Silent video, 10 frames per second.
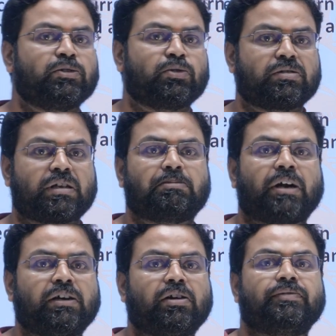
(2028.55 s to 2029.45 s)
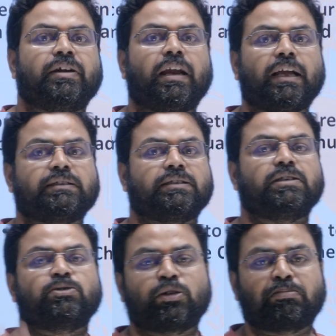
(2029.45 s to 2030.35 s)
So some kind of
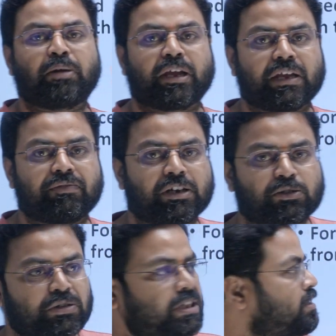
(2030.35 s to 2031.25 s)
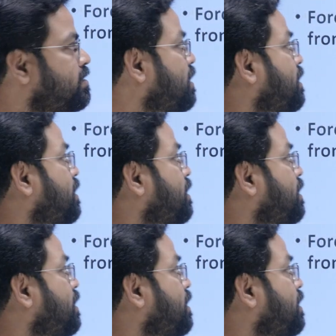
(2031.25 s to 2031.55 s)
relaxation should be given to this